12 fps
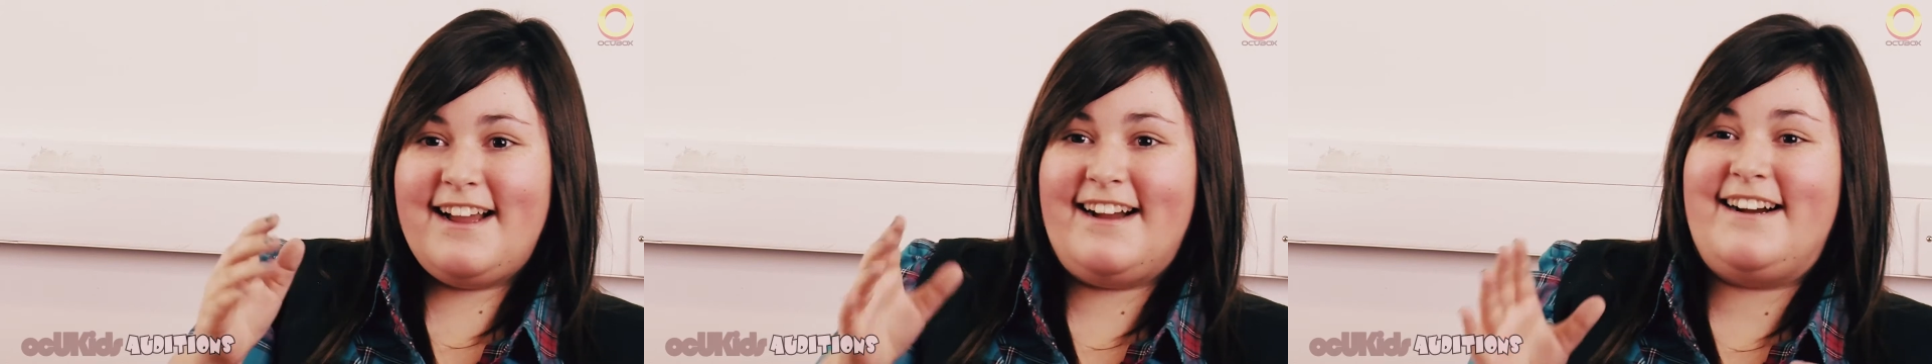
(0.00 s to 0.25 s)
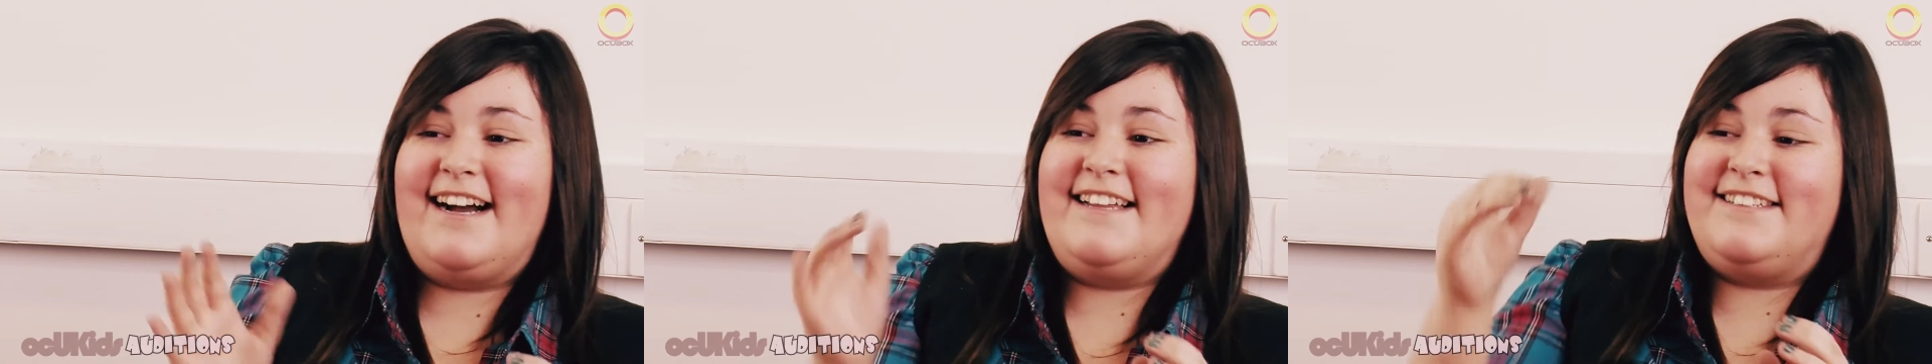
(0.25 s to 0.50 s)

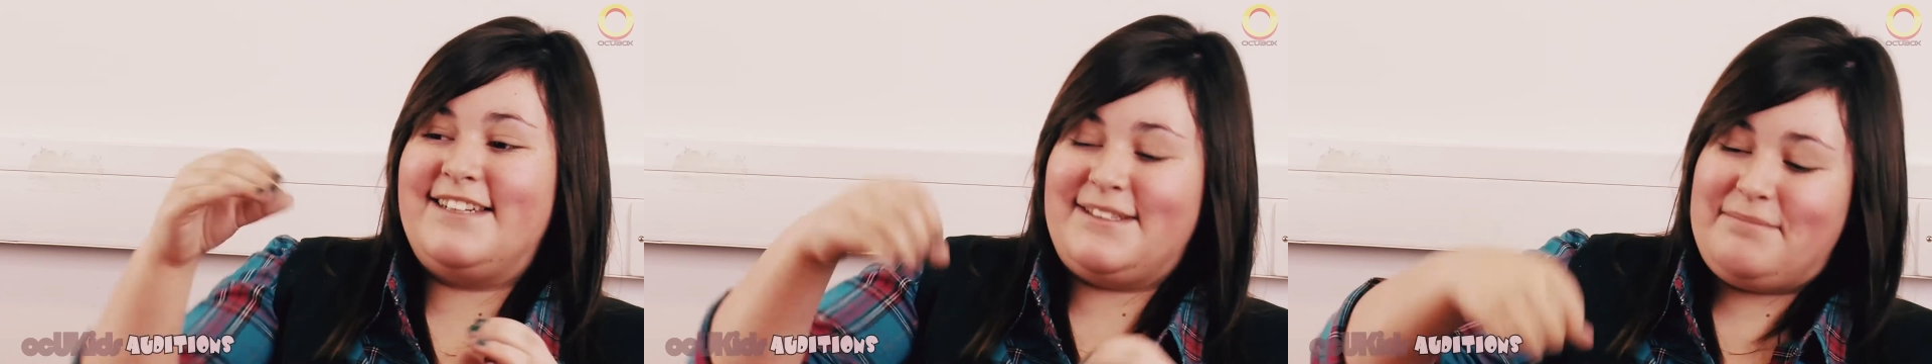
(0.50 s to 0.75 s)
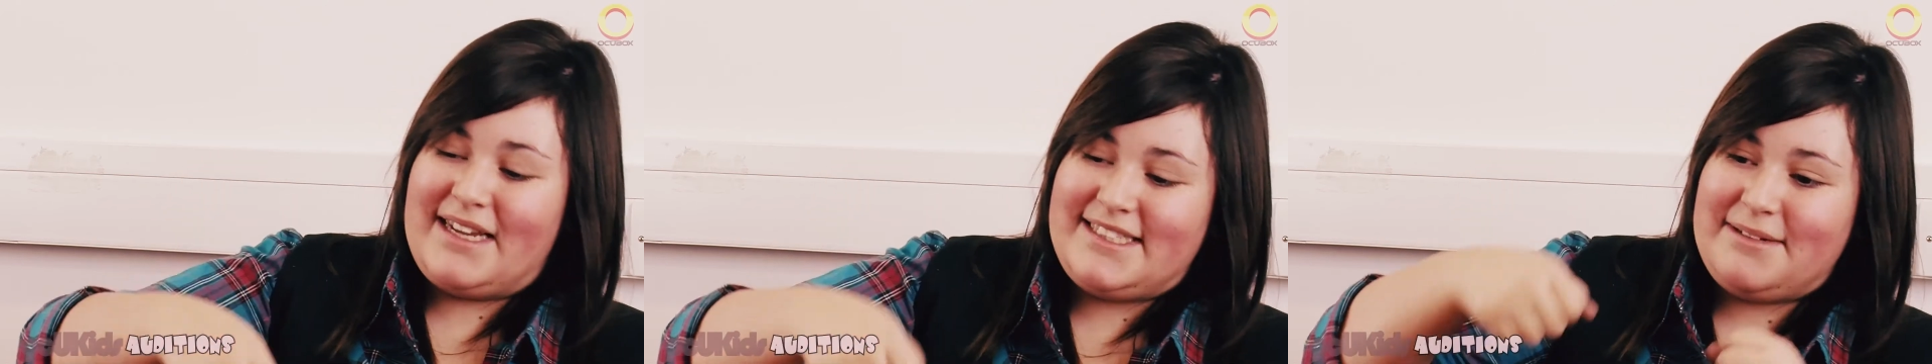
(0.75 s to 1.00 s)
Like,
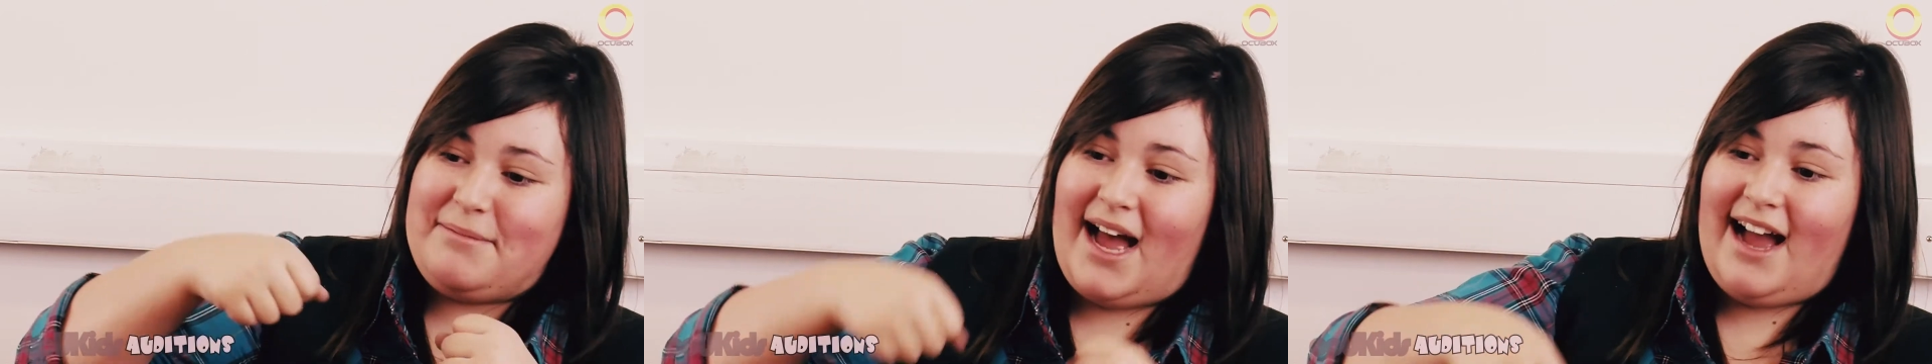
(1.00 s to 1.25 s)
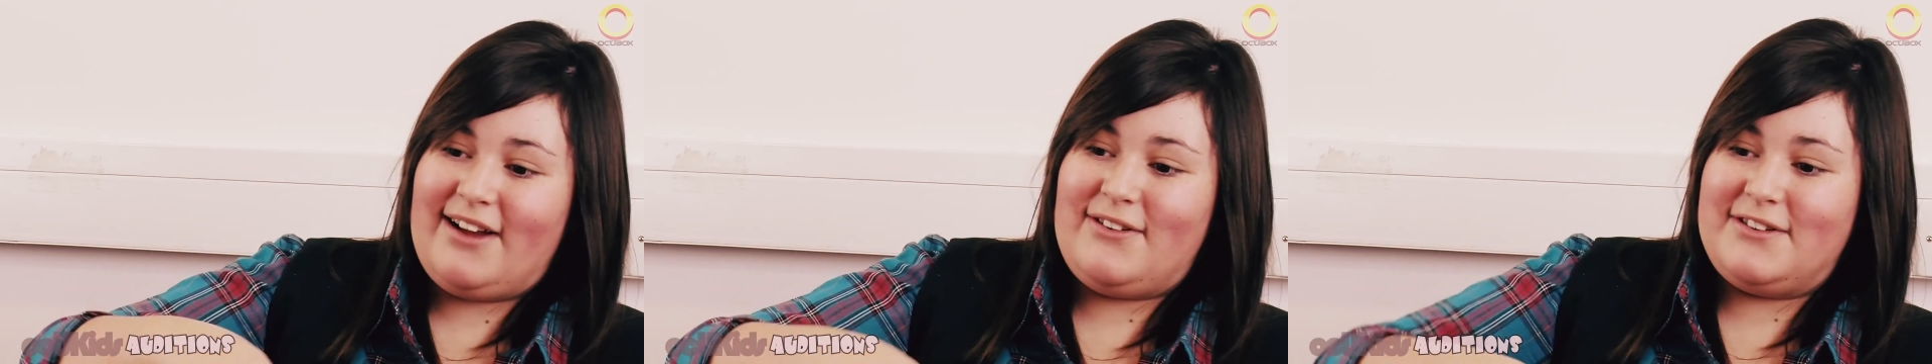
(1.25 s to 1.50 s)
just makes him
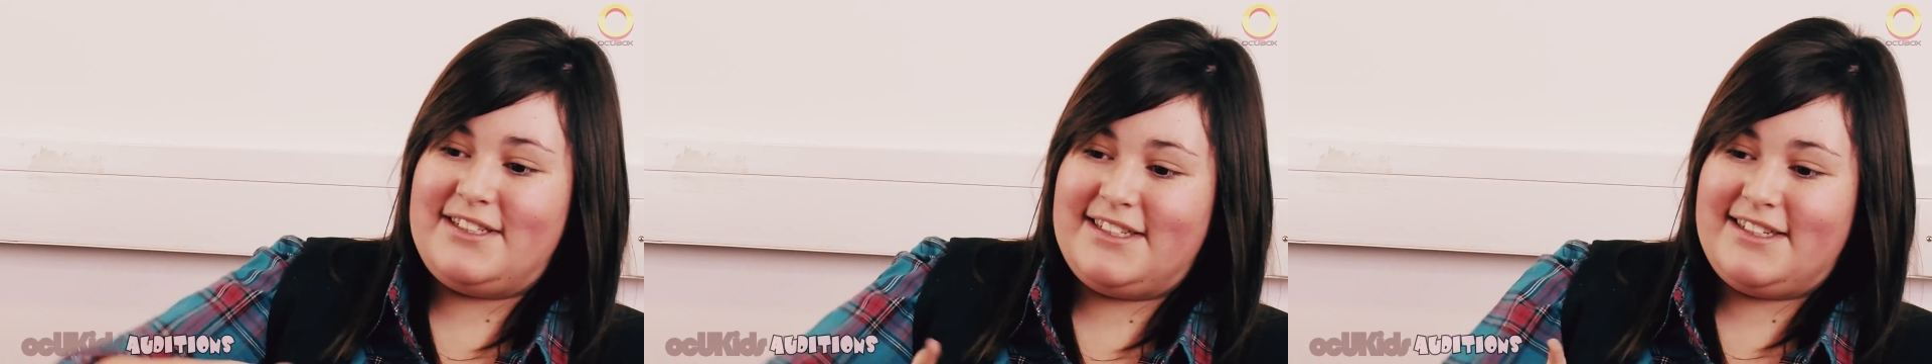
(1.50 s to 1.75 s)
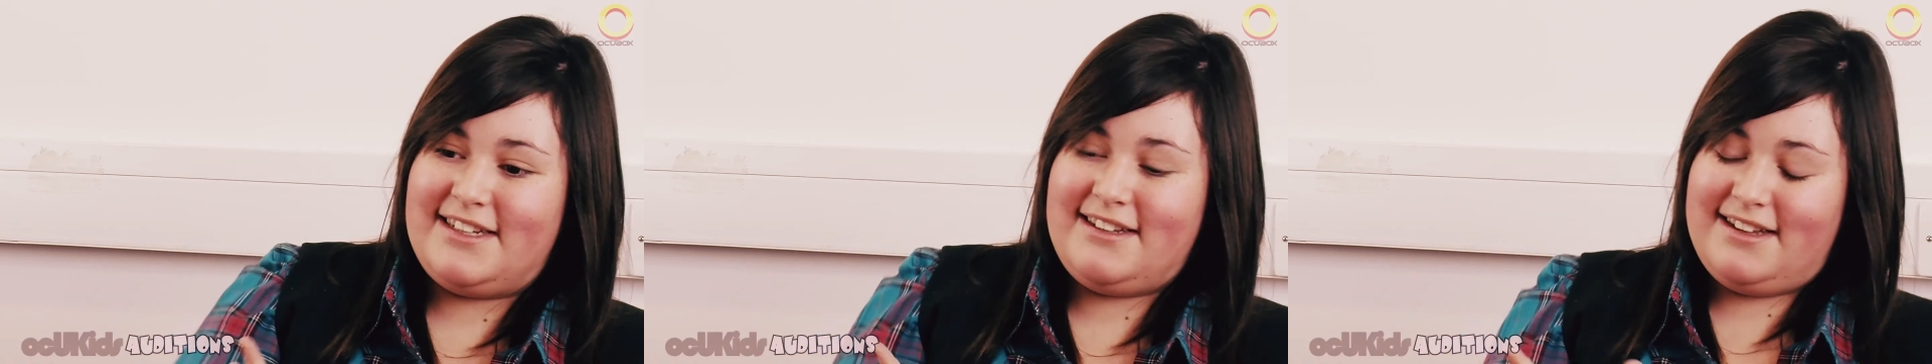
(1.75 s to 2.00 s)
hang on
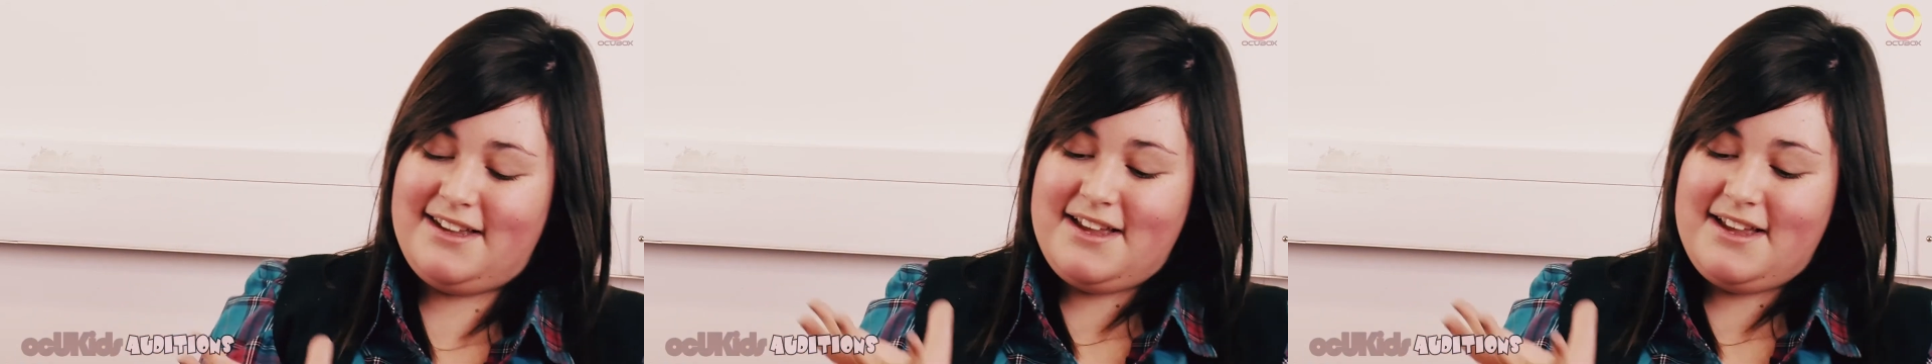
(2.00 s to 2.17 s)
to